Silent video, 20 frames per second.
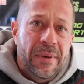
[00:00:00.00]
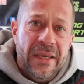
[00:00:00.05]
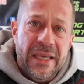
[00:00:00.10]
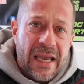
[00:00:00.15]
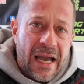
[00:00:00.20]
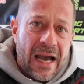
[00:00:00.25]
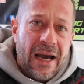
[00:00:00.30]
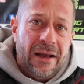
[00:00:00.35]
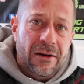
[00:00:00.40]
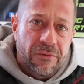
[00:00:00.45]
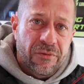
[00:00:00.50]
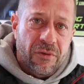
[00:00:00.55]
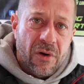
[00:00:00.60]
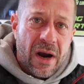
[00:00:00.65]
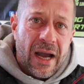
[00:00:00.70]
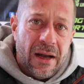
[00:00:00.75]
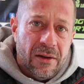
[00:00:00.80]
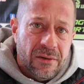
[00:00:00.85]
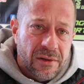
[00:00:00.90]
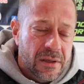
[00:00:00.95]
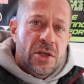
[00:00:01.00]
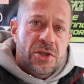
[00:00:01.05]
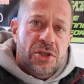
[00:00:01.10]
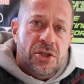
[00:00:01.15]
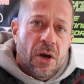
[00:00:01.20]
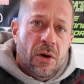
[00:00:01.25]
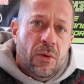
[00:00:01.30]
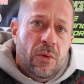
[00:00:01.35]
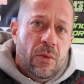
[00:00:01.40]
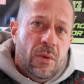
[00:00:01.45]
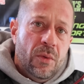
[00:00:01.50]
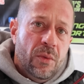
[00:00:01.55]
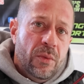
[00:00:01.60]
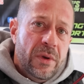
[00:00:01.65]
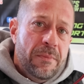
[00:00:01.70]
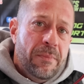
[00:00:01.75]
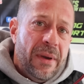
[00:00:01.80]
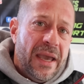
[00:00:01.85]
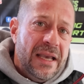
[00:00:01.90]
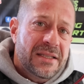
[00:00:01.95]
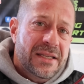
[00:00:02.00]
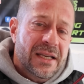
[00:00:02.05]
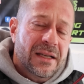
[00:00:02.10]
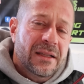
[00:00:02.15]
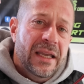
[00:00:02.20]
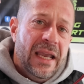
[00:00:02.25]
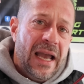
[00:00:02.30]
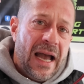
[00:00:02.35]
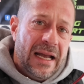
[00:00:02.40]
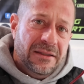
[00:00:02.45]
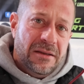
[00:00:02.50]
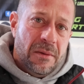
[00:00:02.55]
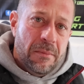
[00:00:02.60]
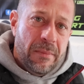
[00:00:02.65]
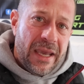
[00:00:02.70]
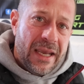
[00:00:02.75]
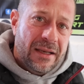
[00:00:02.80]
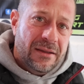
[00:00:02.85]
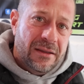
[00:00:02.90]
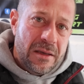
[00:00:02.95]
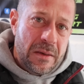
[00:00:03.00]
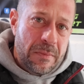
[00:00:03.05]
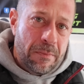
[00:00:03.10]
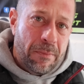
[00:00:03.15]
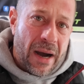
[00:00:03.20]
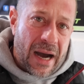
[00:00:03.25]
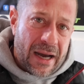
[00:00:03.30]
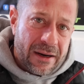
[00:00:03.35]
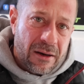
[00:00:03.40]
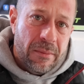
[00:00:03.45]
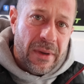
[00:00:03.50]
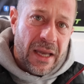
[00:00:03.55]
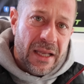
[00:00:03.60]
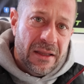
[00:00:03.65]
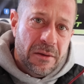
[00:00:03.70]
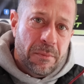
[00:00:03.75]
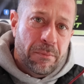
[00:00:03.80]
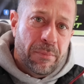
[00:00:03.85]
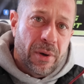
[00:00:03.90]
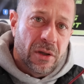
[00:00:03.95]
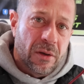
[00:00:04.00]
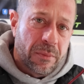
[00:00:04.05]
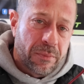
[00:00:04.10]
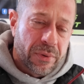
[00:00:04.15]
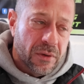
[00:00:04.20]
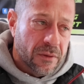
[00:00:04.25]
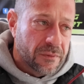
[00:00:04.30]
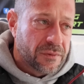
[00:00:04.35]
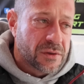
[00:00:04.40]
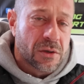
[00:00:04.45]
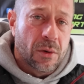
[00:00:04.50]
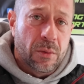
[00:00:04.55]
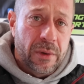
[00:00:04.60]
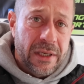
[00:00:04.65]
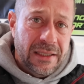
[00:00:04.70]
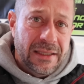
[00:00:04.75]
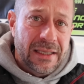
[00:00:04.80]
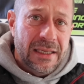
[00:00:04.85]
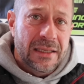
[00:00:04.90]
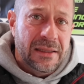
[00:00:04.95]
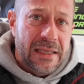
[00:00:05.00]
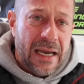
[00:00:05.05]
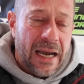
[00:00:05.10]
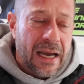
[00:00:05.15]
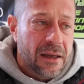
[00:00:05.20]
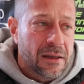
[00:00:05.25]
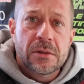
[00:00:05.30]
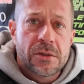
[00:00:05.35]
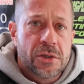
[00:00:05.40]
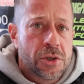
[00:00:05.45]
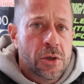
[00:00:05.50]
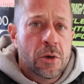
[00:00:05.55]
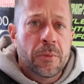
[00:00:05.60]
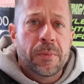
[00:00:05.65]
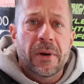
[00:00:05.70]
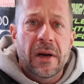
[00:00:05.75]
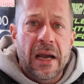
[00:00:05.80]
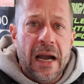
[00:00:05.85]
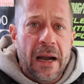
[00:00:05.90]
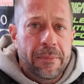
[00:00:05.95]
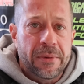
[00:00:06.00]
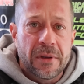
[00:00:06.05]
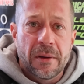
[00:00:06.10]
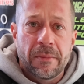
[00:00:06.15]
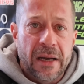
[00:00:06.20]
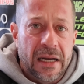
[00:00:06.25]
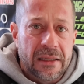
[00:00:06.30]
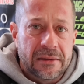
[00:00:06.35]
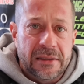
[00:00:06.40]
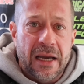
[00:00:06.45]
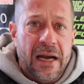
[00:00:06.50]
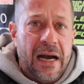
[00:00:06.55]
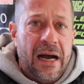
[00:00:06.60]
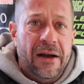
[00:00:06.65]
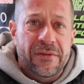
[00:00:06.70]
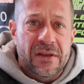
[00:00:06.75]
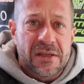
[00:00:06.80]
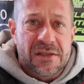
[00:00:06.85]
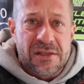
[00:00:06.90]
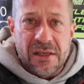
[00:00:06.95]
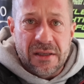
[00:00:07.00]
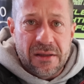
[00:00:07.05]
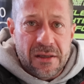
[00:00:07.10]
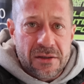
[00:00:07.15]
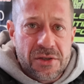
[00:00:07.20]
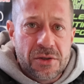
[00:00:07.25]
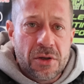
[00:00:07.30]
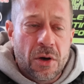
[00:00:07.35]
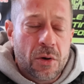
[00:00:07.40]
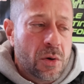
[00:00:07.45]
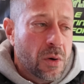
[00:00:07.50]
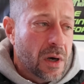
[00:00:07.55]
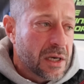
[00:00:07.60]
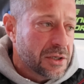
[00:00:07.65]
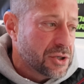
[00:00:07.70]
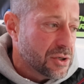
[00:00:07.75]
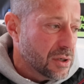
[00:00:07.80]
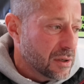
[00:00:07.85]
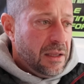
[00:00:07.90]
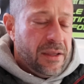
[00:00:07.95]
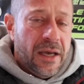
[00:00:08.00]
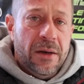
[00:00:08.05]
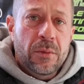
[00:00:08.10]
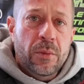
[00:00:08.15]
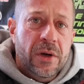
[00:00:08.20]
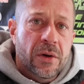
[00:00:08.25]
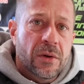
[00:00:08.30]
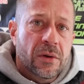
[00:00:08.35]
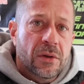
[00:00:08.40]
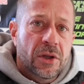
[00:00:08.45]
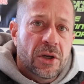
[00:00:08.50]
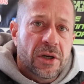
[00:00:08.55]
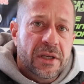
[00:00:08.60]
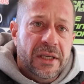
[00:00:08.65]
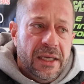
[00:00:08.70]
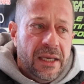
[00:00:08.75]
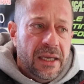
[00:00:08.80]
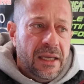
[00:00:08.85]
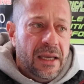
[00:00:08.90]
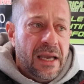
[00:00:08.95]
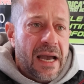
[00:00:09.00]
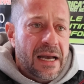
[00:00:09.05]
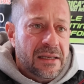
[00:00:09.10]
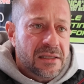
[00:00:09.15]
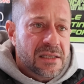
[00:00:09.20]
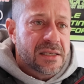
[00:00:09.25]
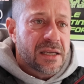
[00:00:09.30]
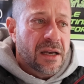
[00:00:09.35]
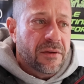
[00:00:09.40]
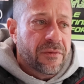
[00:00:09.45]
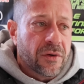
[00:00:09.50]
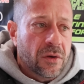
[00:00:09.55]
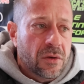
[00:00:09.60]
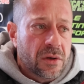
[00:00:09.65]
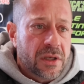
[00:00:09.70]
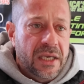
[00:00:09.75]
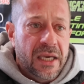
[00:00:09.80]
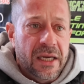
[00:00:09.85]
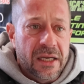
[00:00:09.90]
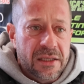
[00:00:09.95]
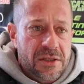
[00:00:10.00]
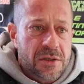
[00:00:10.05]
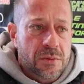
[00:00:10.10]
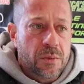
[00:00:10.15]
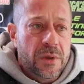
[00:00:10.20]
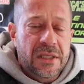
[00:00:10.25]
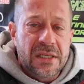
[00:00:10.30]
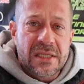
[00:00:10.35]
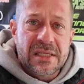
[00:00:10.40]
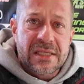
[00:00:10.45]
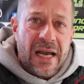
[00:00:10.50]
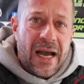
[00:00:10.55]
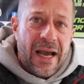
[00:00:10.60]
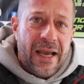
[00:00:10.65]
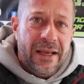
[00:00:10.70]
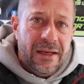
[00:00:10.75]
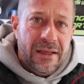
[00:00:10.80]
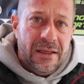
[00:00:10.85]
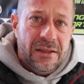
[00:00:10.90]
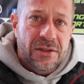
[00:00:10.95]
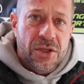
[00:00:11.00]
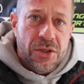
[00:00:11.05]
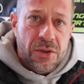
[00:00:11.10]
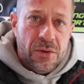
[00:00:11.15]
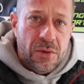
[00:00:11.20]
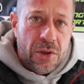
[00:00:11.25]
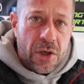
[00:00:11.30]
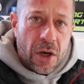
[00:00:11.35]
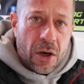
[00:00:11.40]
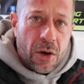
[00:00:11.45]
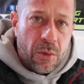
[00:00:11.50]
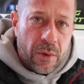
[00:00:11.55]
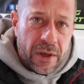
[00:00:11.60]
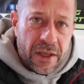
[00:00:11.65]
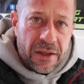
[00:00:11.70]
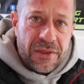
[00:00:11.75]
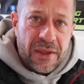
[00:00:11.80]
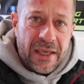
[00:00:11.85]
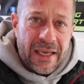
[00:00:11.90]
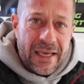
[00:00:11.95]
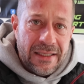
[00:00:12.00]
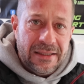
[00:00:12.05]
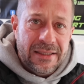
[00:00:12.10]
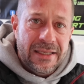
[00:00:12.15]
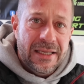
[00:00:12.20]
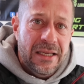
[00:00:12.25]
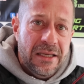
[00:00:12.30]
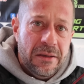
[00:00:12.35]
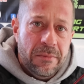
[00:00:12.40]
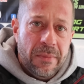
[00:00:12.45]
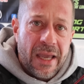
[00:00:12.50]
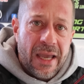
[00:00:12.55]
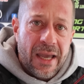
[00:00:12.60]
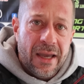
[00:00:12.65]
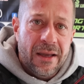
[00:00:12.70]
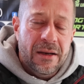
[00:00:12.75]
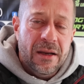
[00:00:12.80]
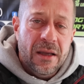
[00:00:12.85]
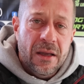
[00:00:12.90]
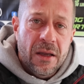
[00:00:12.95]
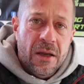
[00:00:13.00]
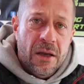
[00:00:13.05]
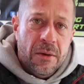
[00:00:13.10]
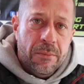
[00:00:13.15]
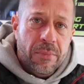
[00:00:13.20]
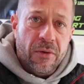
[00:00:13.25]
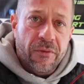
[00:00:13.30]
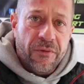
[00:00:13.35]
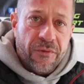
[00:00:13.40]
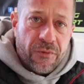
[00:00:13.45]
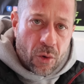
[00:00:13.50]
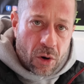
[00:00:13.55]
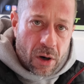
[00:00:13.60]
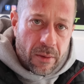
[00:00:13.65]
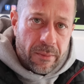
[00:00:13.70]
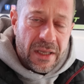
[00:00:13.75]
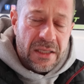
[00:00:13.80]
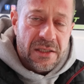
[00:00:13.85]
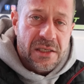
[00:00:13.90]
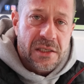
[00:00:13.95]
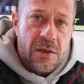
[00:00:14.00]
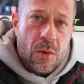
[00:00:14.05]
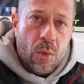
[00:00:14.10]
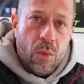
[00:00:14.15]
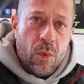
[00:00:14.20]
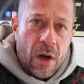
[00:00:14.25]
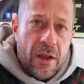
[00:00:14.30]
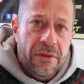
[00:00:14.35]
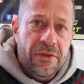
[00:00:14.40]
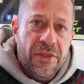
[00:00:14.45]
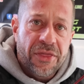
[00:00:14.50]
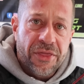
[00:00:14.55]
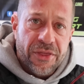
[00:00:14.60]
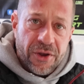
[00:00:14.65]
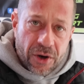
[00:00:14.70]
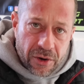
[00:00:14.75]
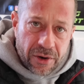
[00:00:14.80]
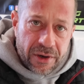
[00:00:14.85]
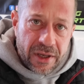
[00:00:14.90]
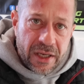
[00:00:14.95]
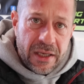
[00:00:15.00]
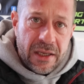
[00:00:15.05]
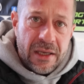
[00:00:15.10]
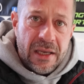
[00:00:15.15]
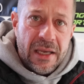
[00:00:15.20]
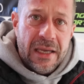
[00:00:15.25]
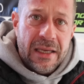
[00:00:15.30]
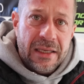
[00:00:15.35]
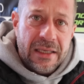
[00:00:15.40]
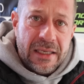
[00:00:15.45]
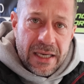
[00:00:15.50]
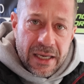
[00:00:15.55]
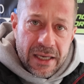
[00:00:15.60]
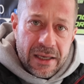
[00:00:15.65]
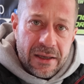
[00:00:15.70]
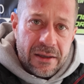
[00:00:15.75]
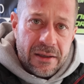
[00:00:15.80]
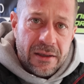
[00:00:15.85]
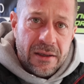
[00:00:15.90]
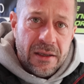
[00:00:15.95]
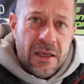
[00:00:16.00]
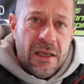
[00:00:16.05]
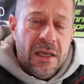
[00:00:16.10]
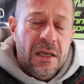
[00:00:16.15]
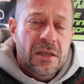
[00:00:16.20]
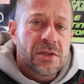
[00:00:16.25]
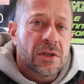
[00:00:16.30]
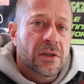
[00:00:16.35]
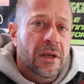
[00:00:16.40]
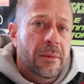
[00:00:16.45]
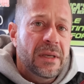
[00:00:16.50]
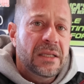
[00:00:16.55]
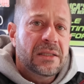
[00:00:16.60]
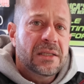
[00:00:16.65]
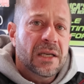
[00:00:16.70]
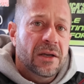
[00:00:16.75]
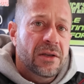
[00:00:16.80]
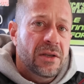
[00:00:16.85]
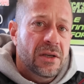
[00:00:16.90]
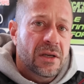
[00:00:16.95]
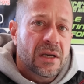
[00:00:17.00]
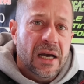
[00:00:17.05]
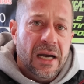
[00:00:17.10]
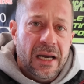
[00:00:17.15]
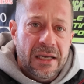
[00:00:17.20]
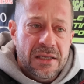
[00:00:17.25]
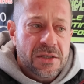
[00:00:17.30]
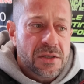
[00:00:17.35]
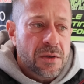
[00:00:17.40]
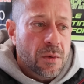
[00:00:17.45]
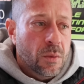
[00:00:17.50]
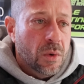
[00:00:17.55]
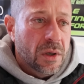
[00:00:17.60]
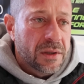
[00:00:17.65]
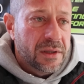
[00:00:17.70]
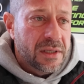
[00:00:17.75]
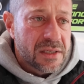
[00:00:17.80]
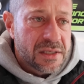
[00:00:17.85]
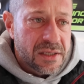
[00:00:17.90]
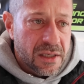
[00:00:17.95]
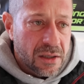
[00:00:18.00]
be out of round. So we basically had to make the bottom end bulletproof. So we did that. Super happy about that, obviously, there's no question. Then we were looking at several kits. We decided to go with a T-Man Performance 130 kit. So let me tell you guys what this